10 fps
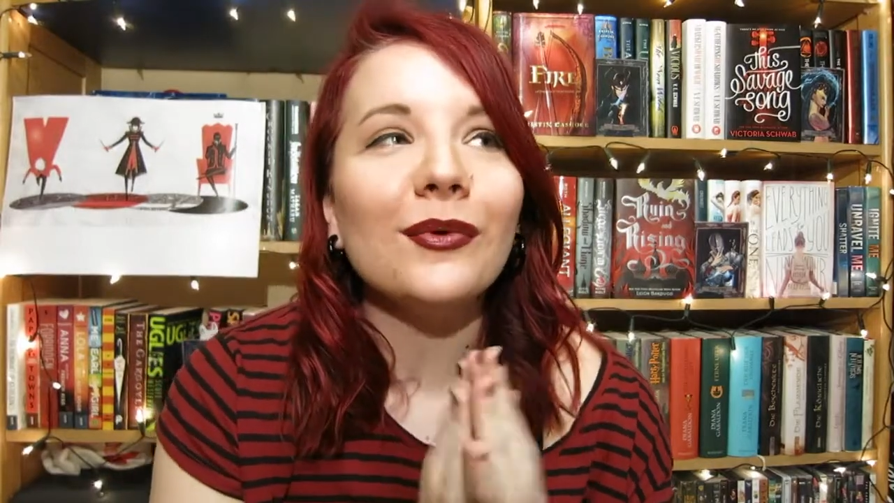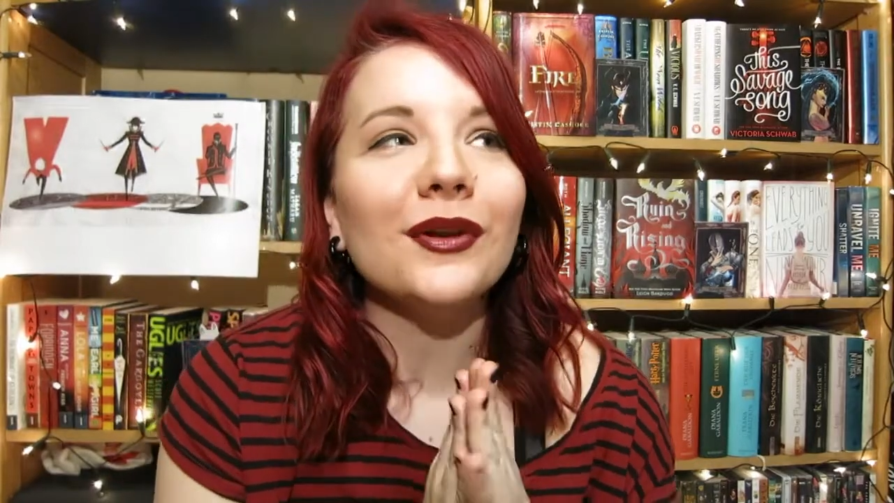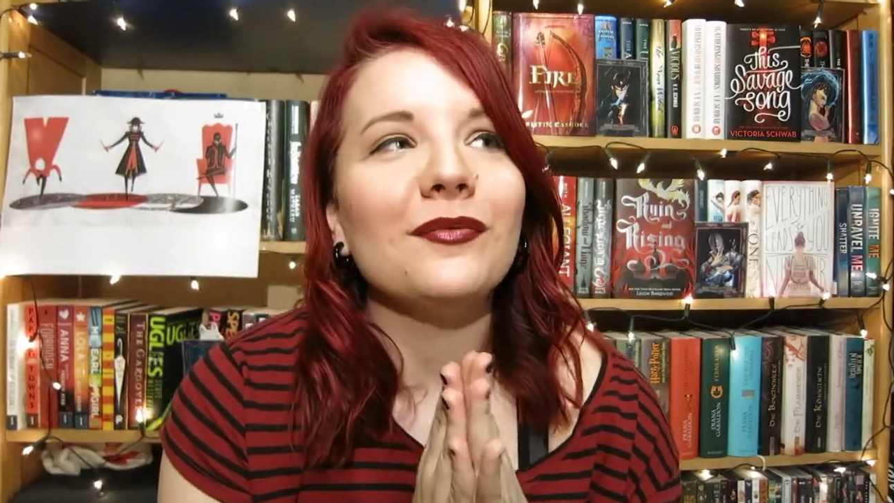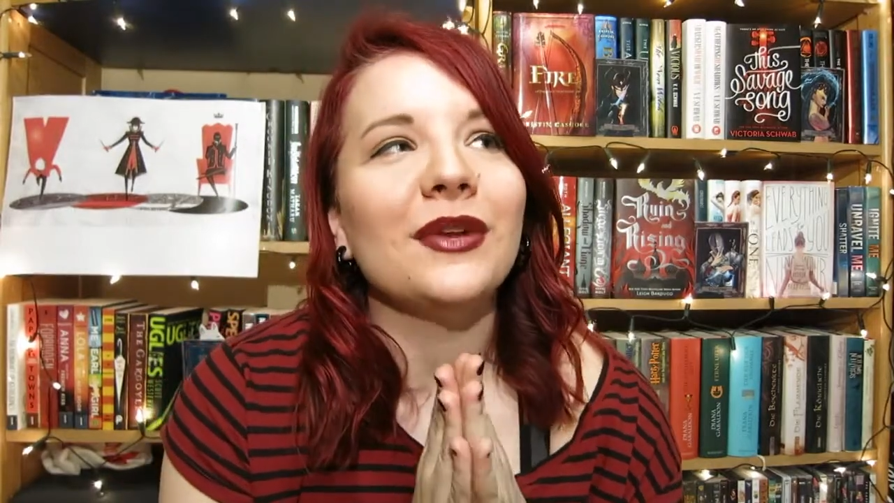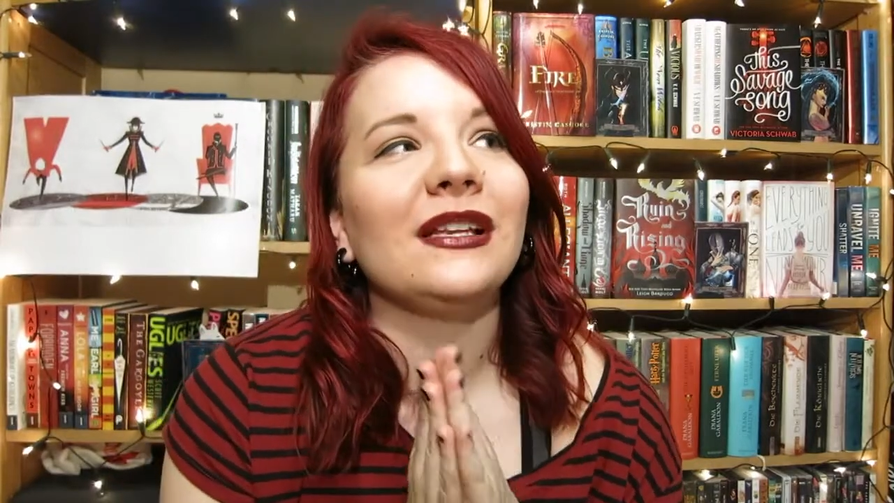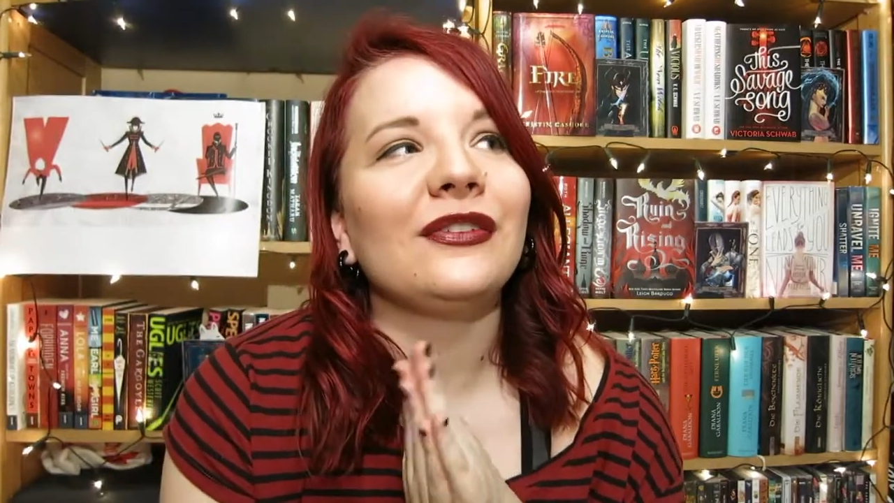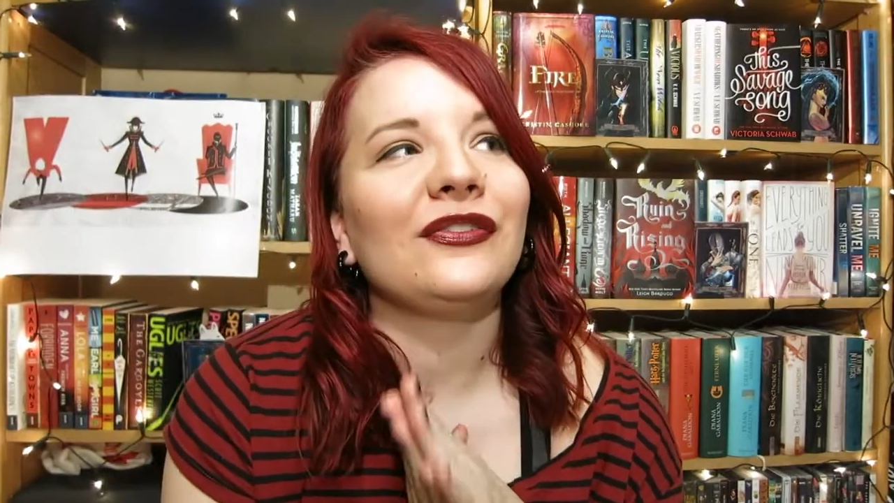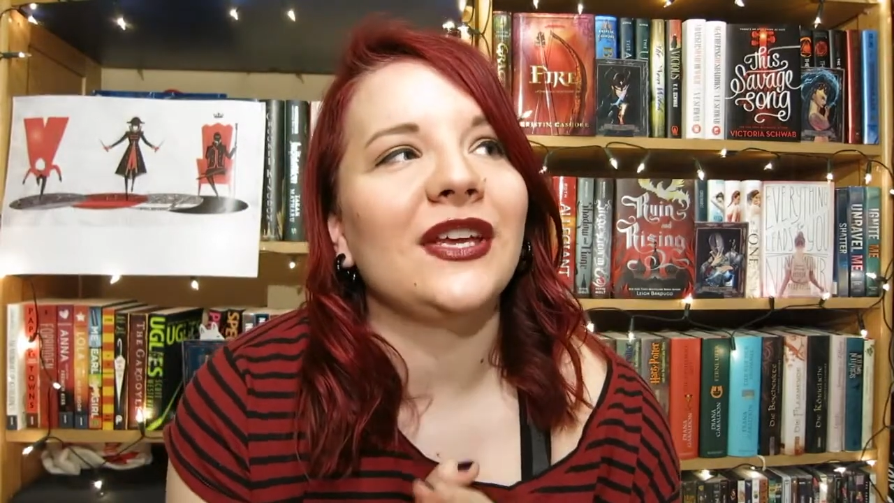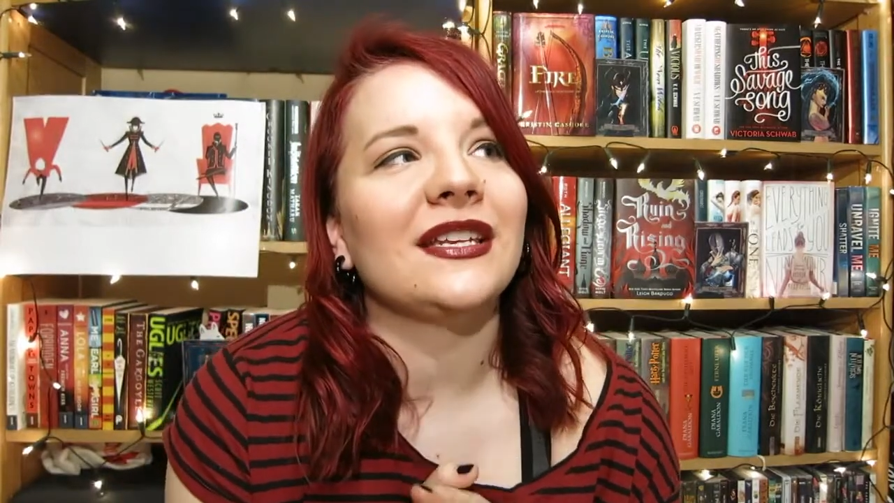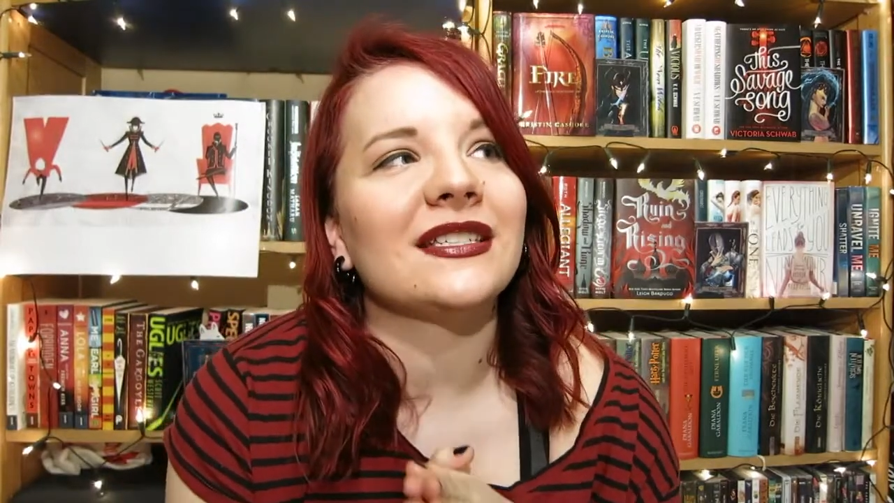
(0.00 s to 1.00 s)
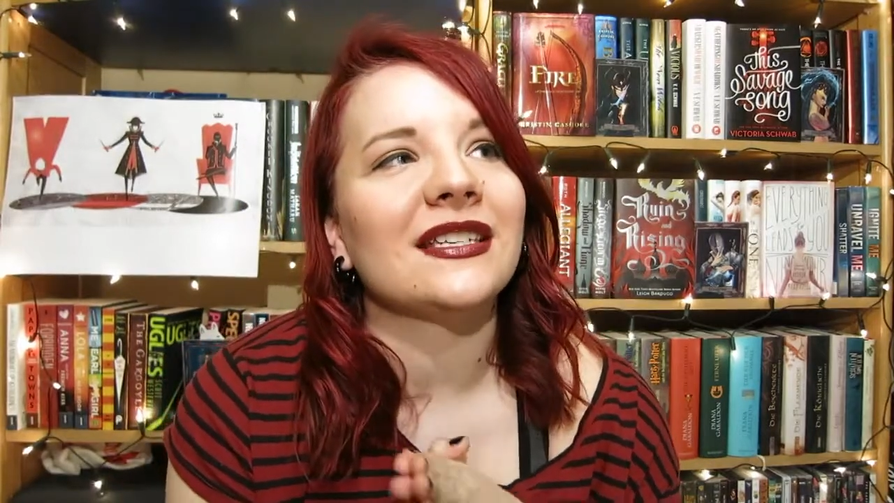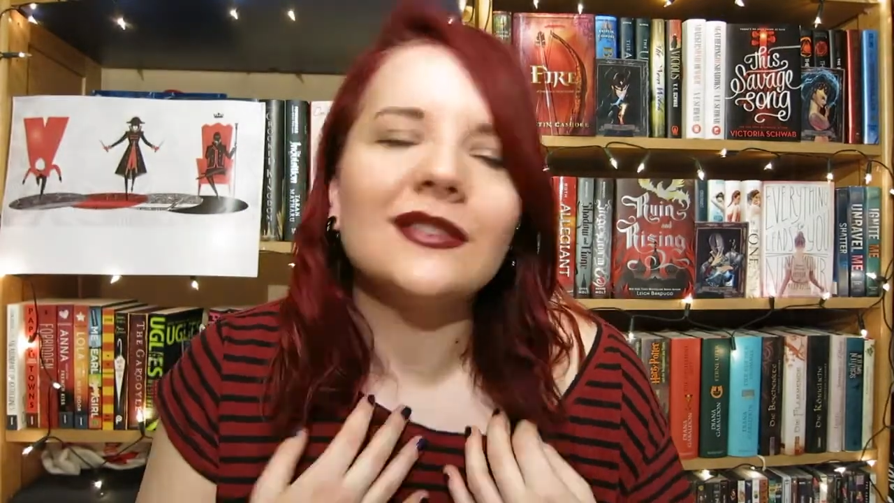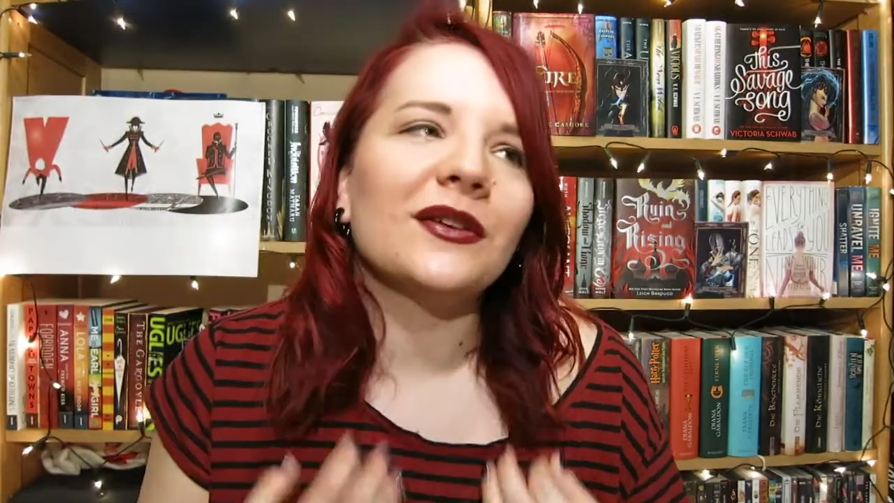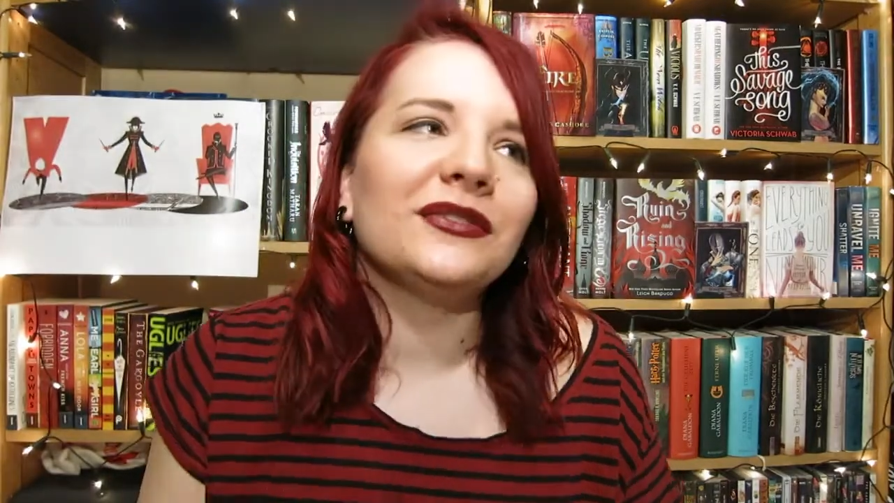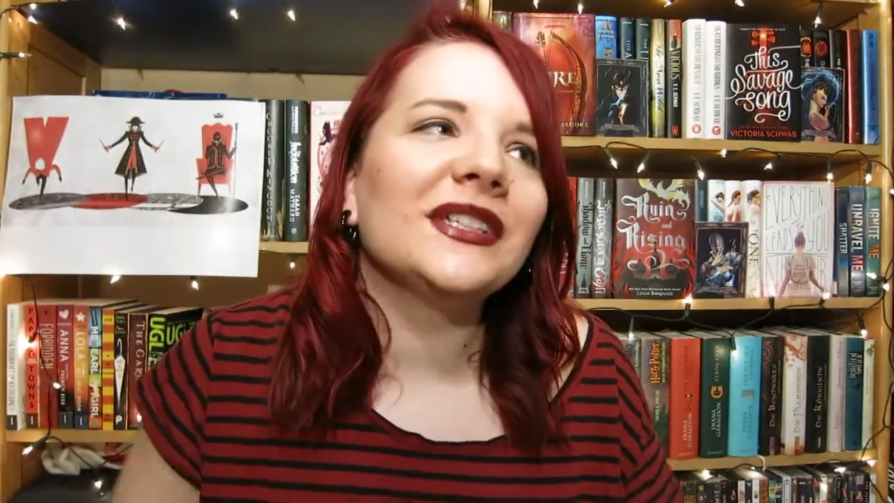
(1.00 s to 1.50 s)
wouldn't really fit.
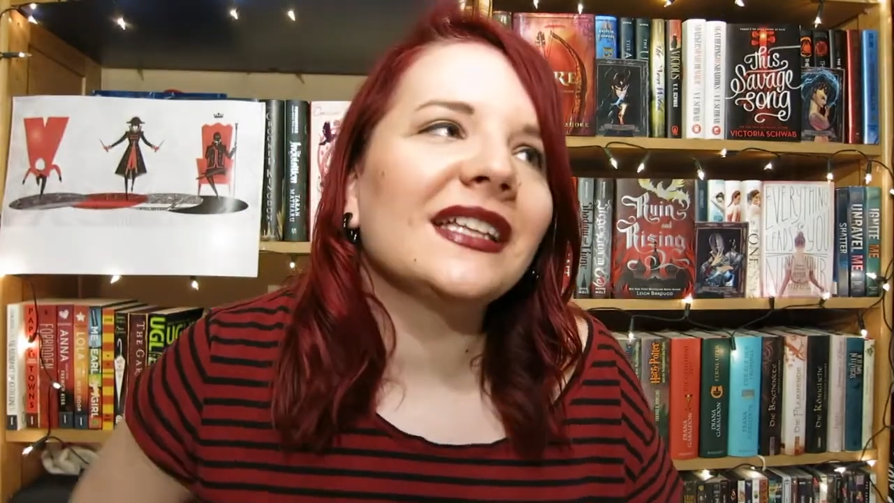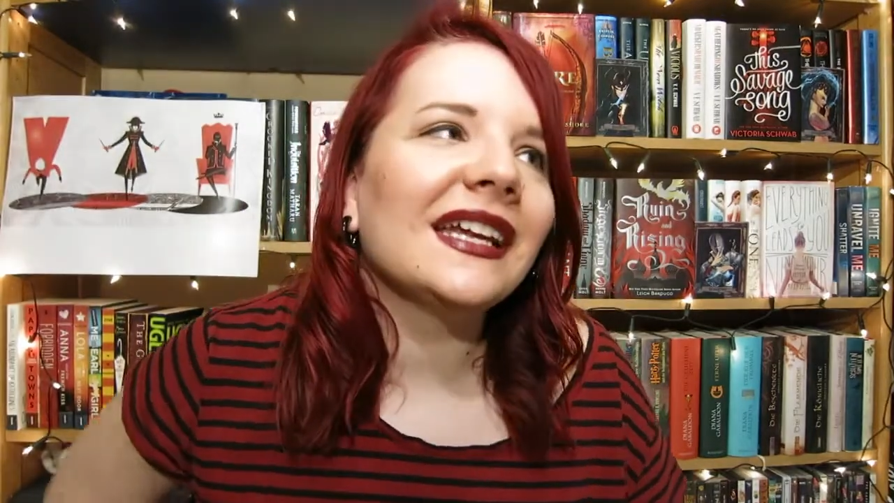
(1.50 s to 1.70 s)
So I feel